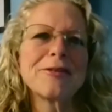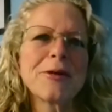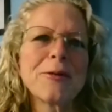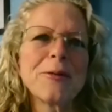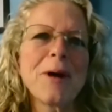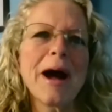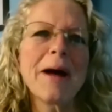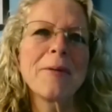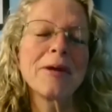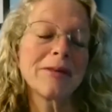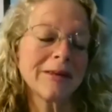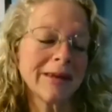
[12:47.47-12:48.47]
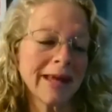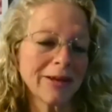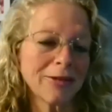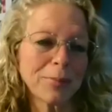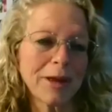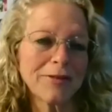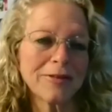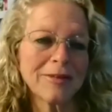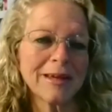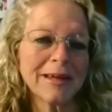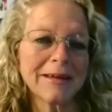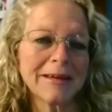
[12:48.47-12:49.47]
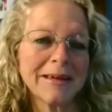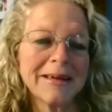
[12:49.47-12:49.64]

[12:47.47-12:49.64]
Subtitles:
So I went to the next best thing.